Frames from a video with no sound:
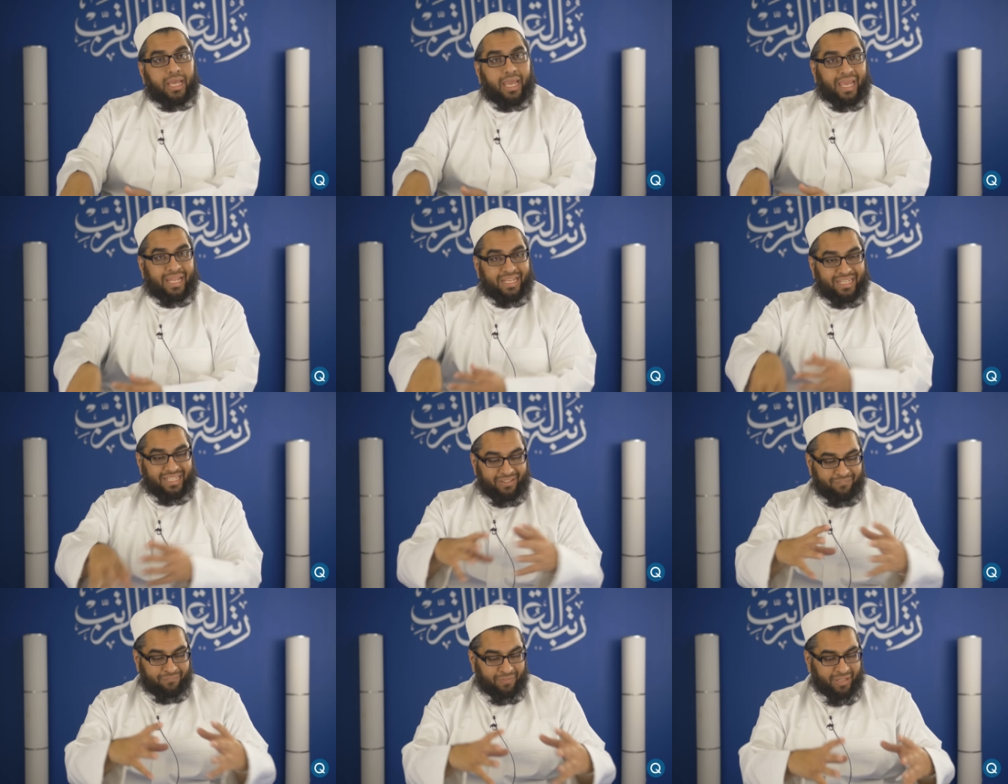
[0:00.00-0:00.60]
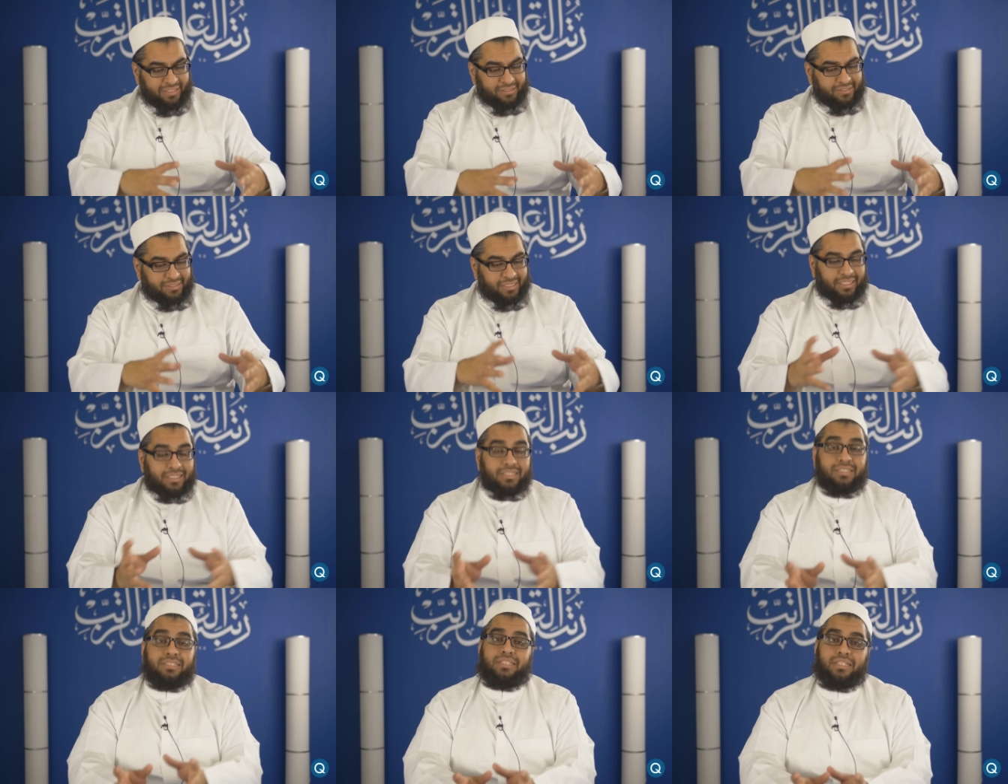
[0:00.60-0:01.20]
and events
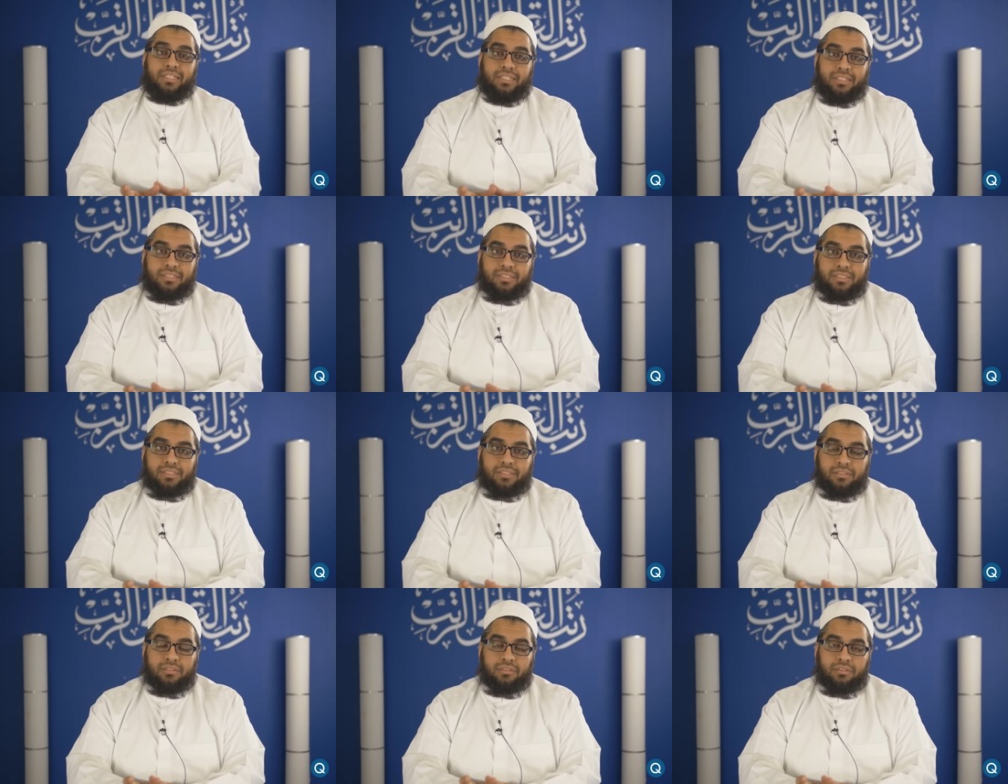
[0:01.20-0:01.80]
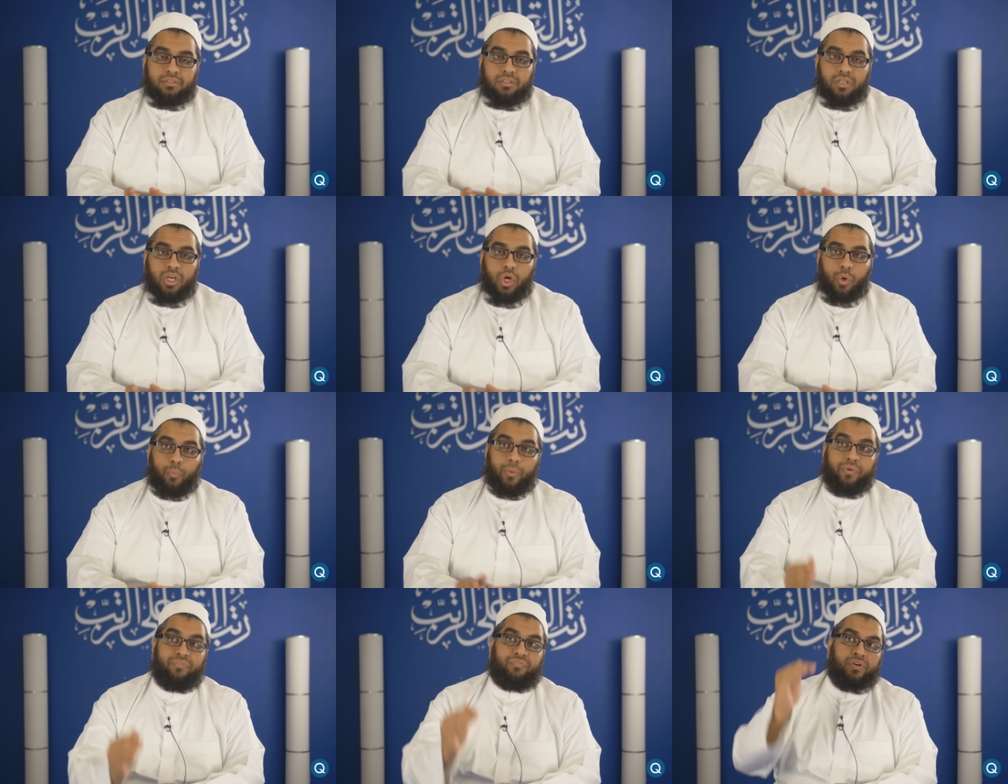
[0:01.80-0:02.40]
and incidents,
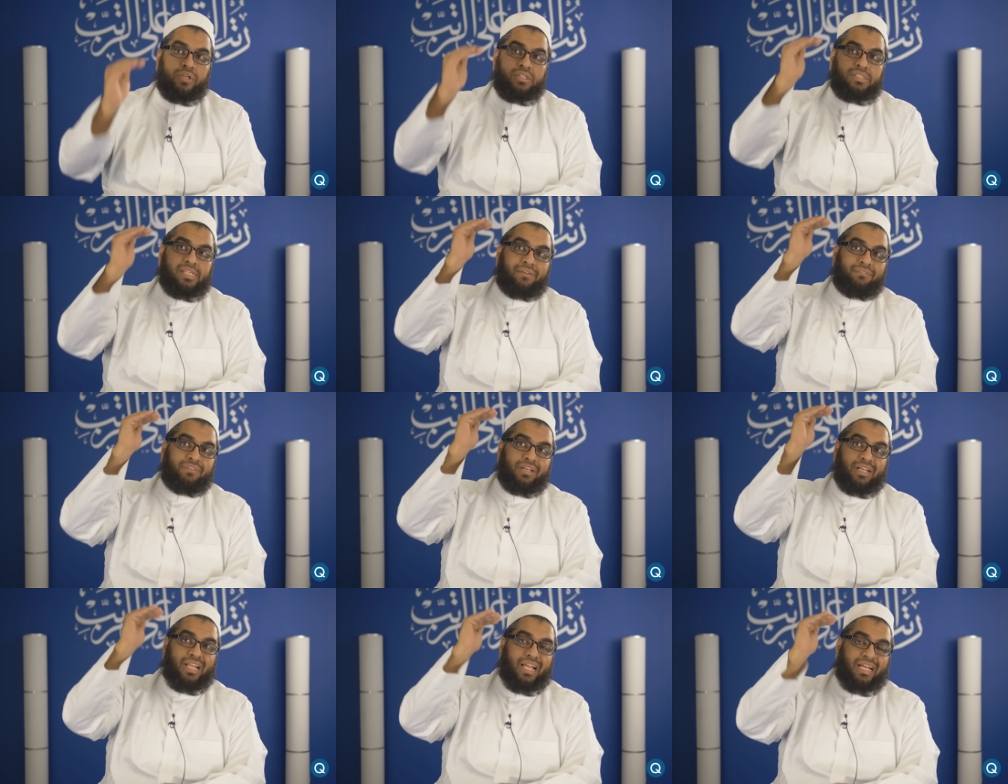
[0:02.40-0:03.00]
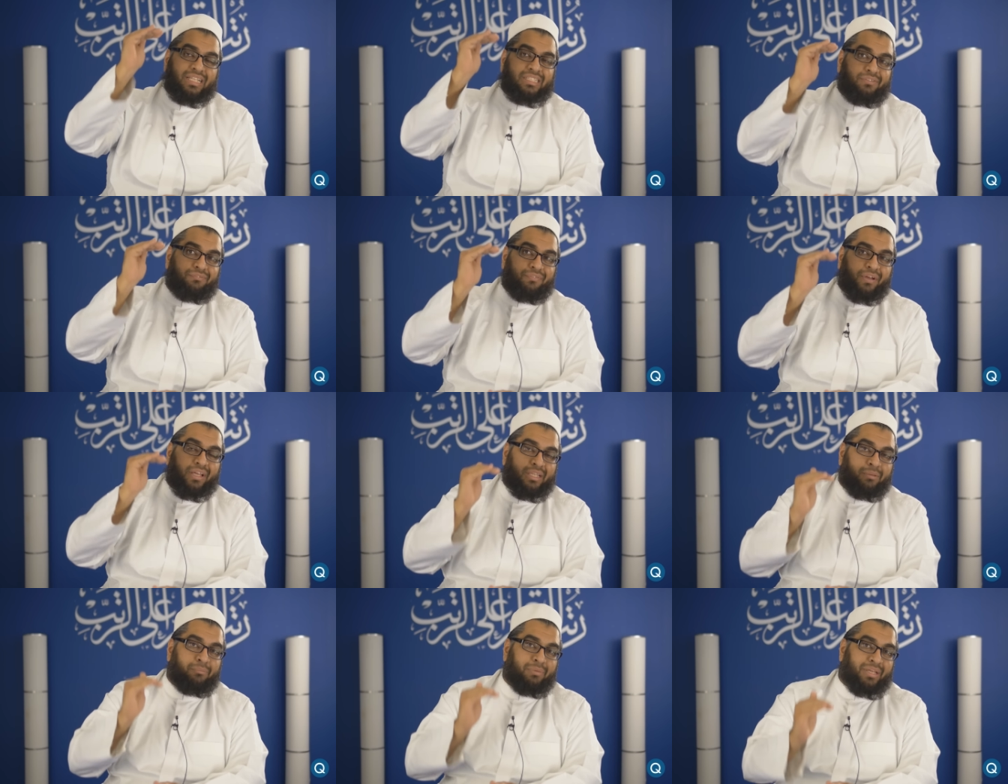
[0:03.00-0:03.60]
we first have to
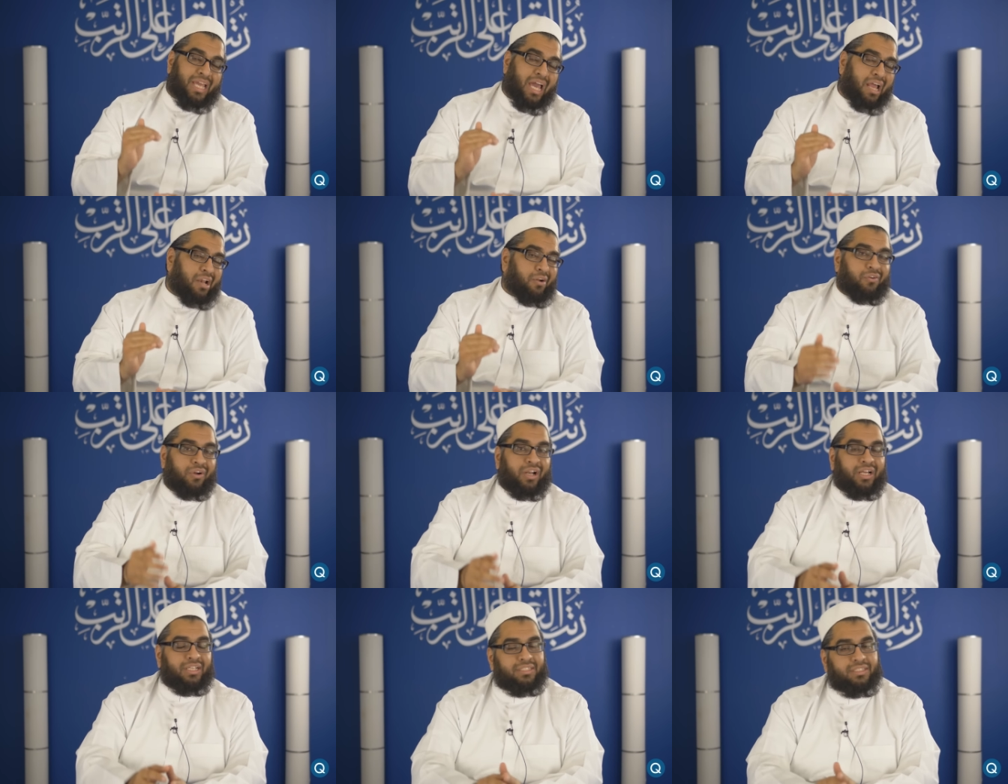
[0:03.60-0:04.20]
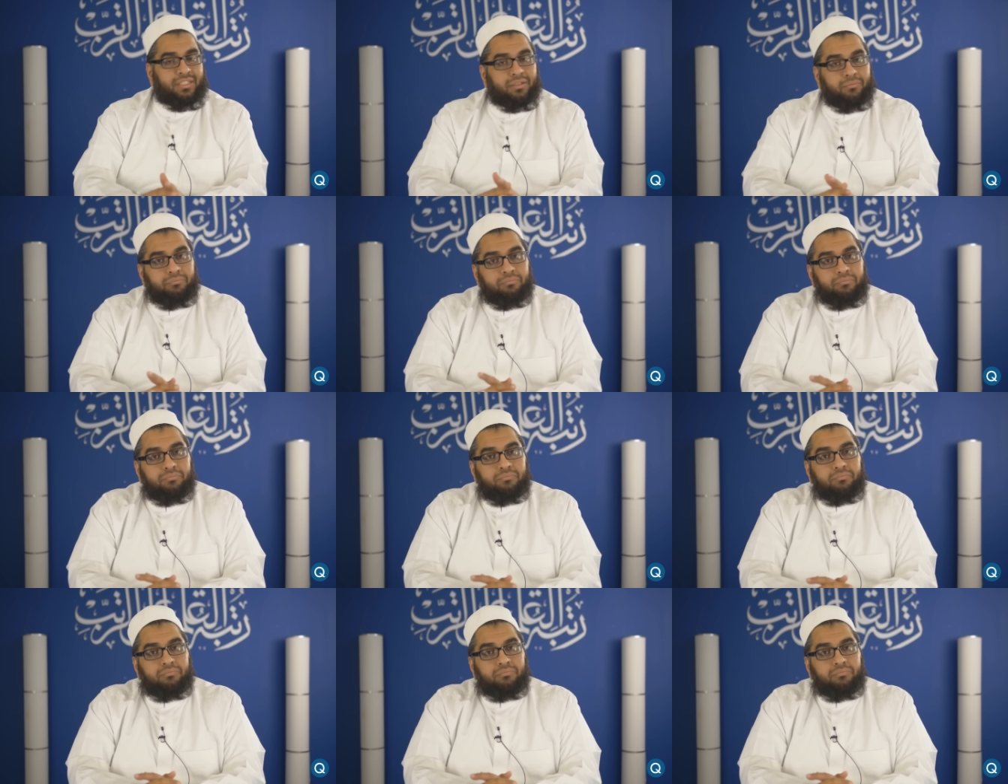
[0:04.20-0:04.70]
classify them and categorize them.